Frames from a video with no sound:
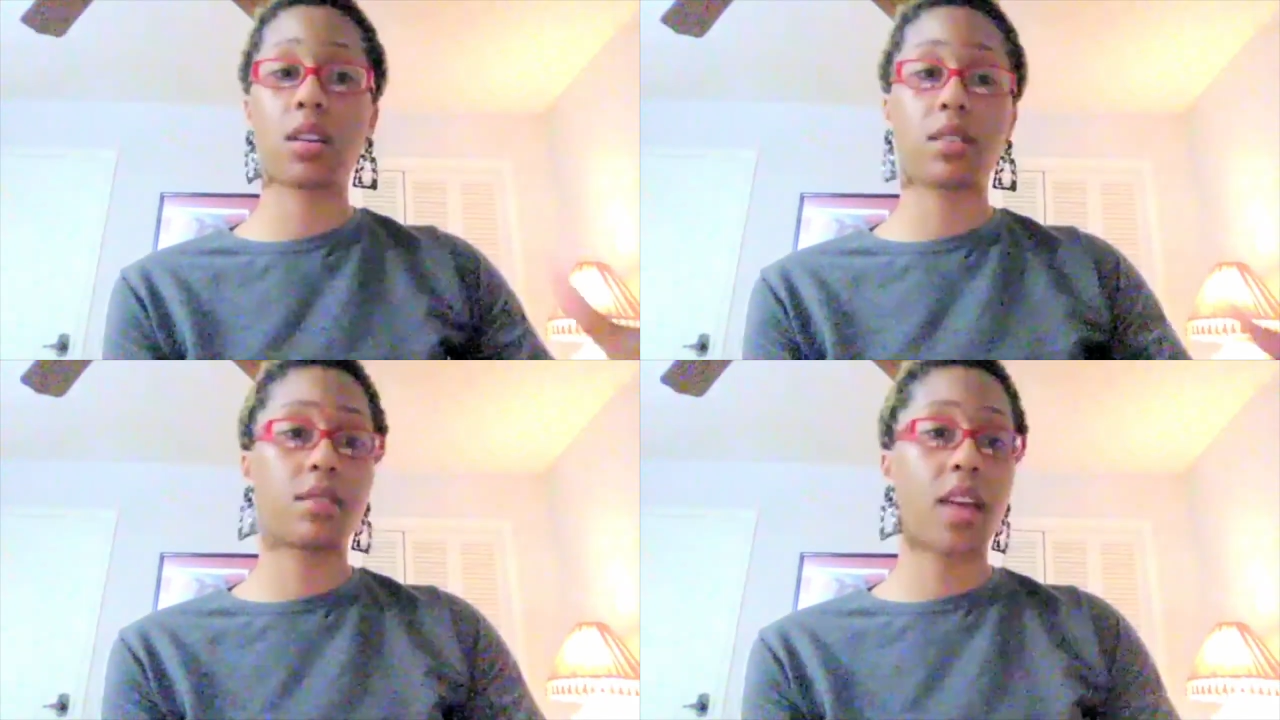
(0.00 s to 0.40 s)

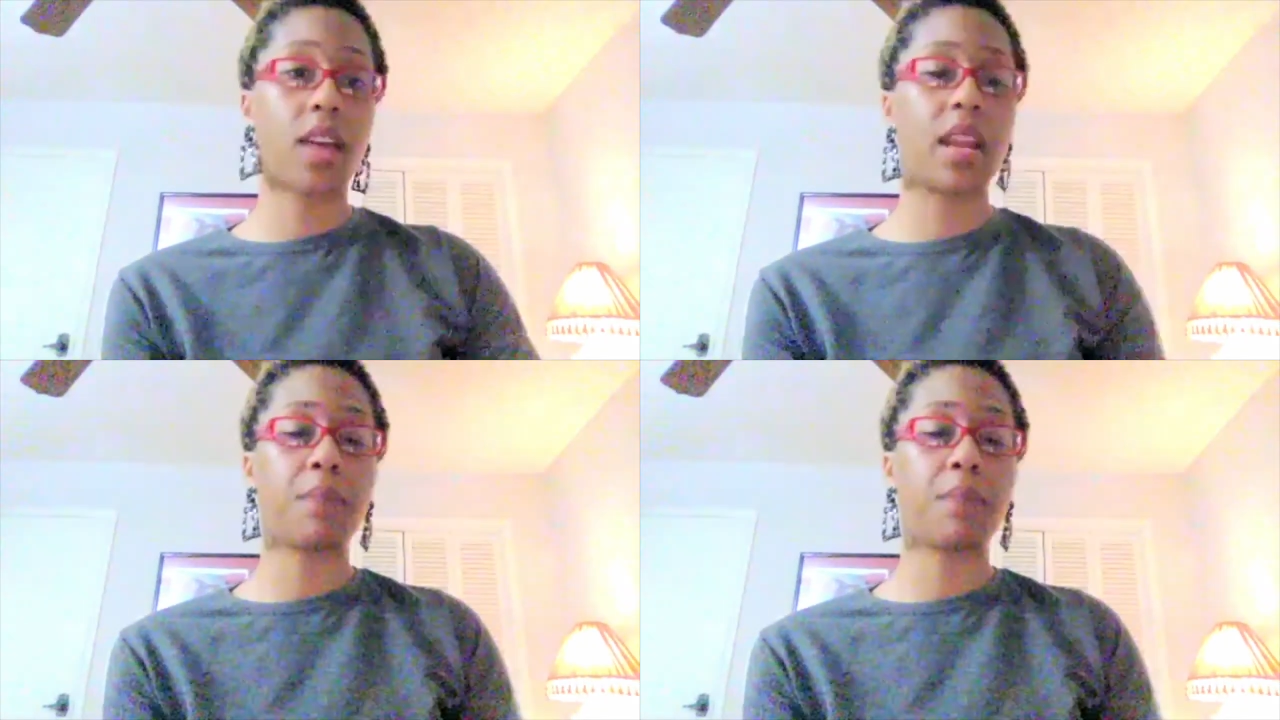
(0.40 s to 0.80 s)
And I'm
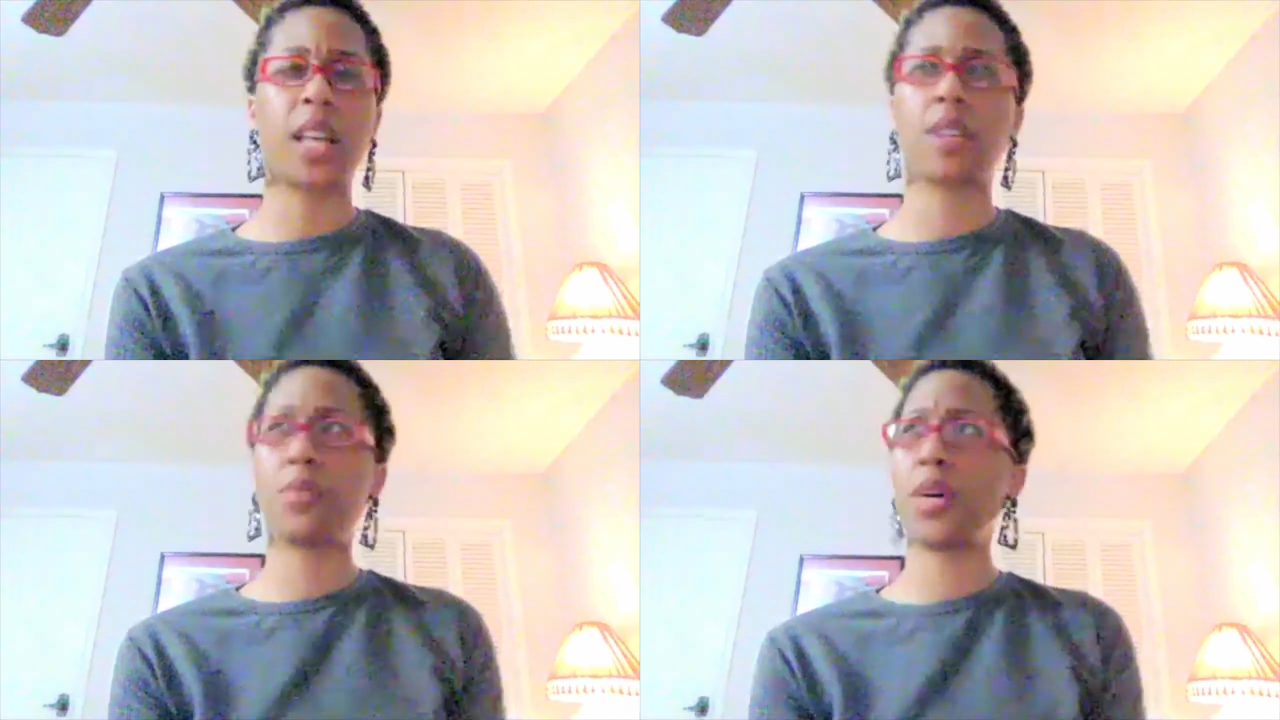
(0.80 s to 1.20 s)
like,
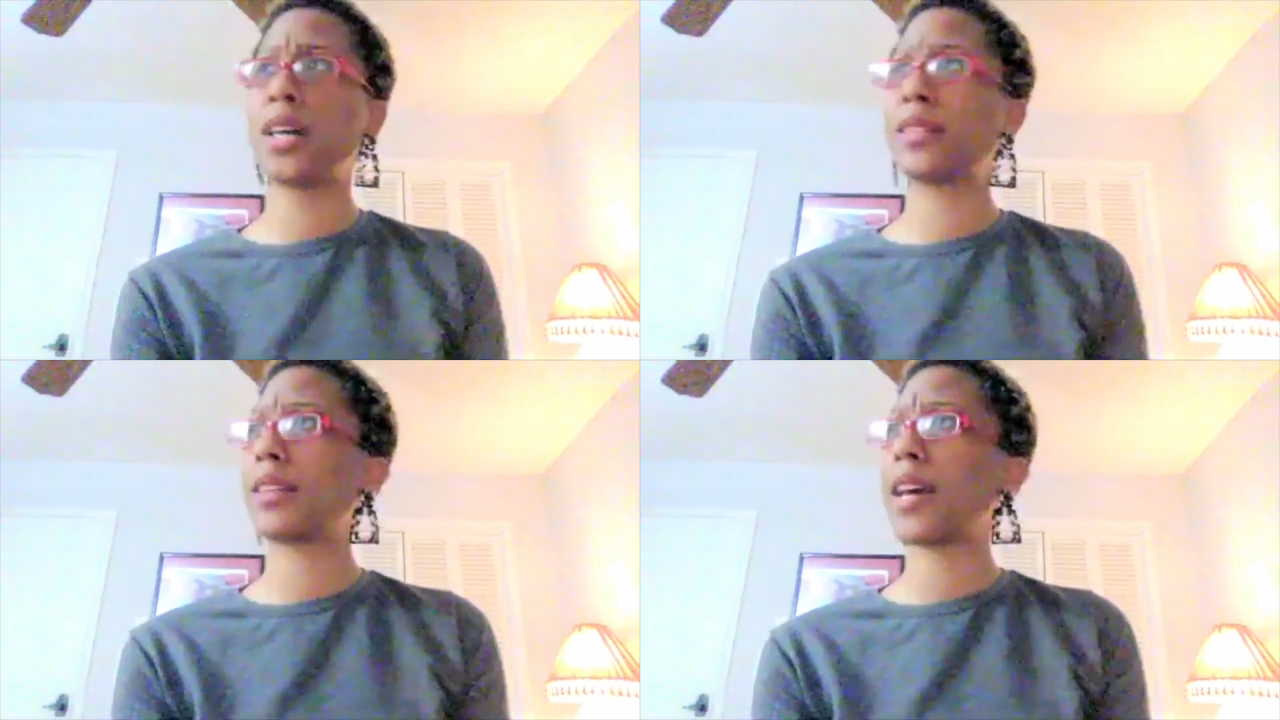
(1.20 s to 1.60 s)
what? The
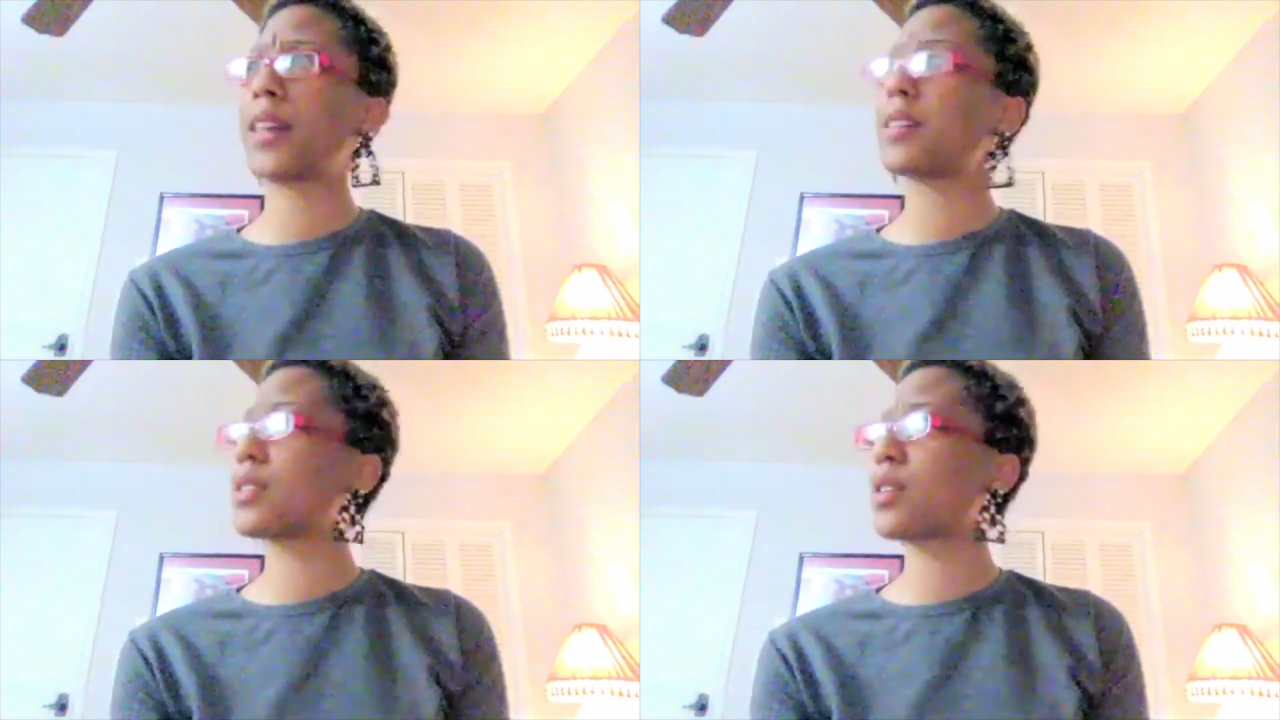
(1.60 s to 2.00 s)
lights
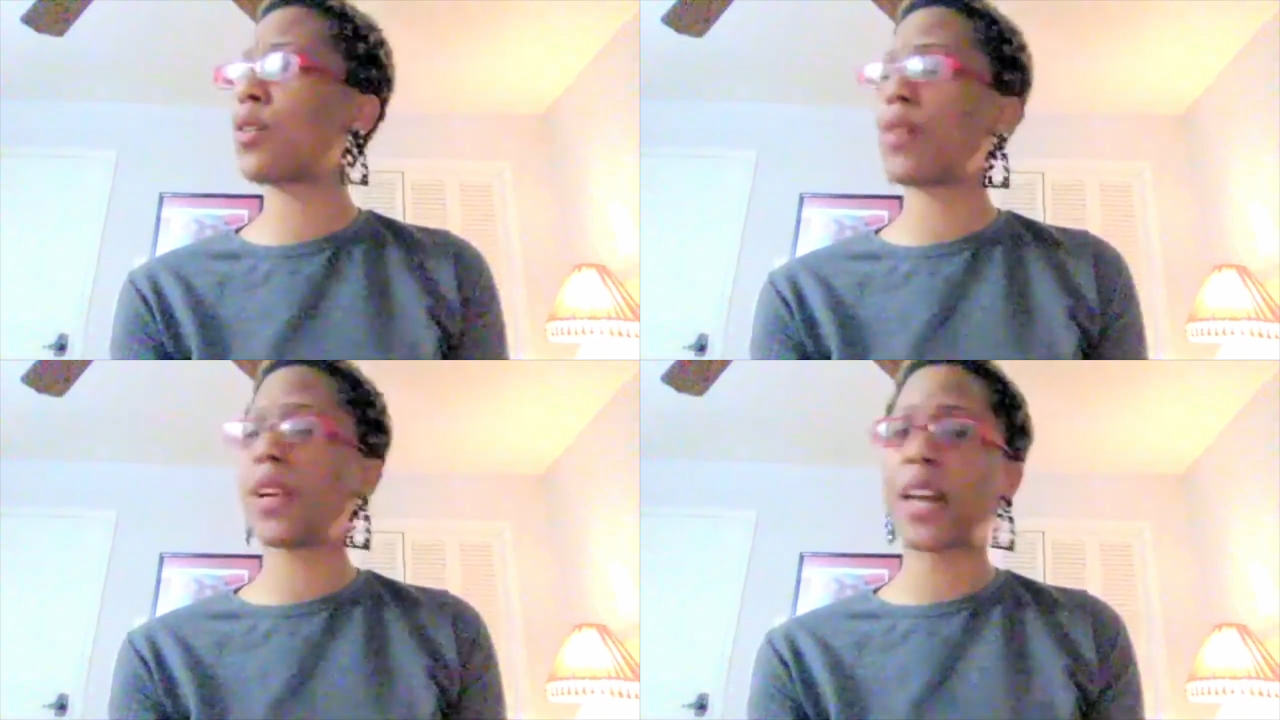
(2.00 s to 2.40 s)
going
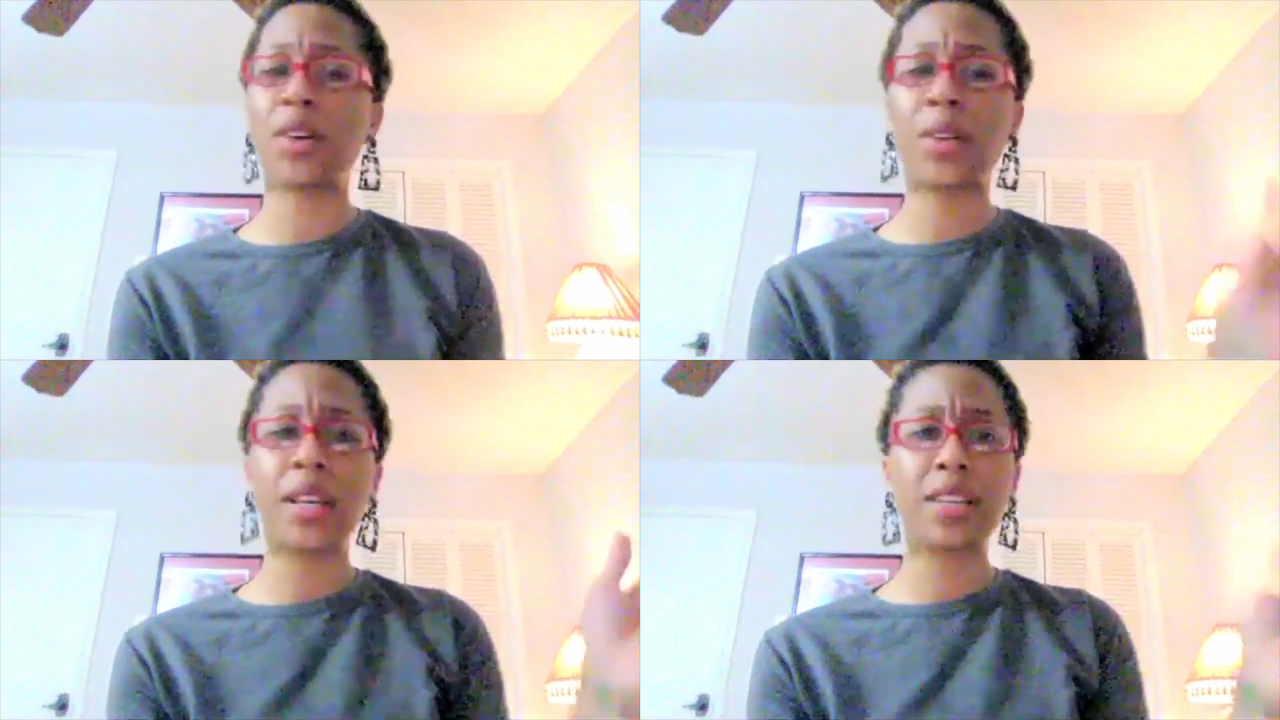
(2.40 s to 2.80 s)
out
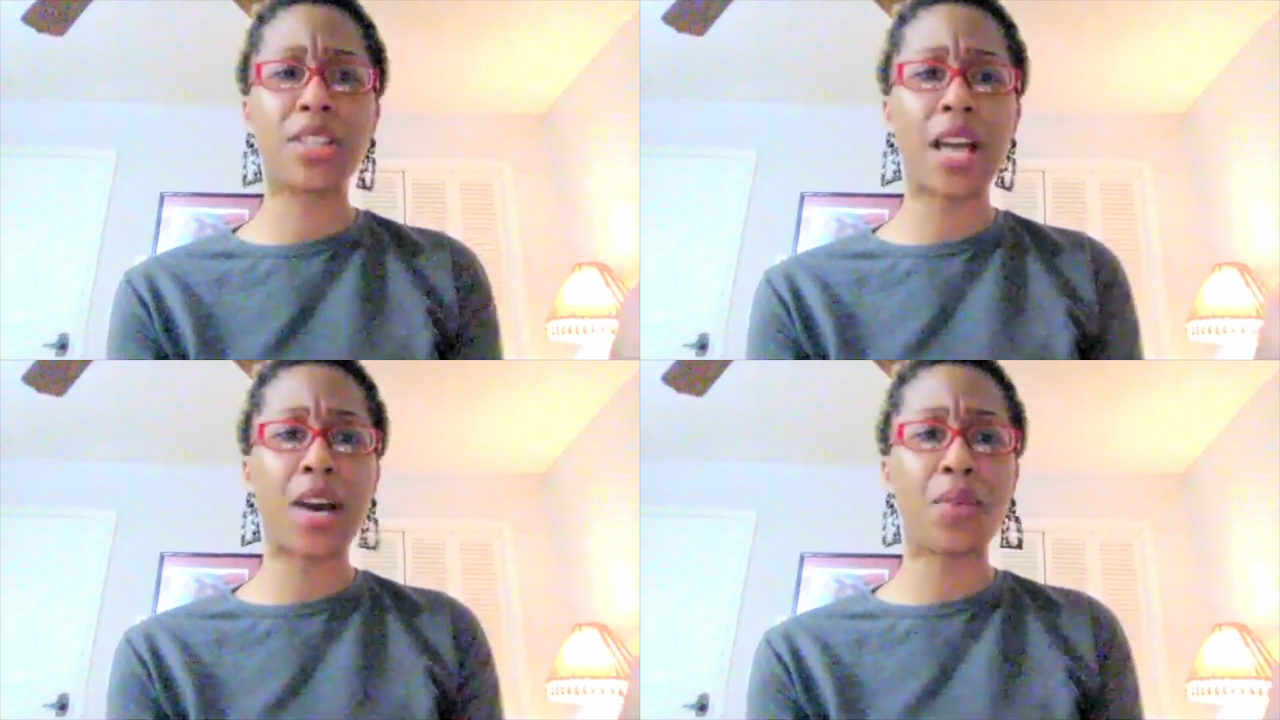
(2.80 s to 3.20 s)
in the shower?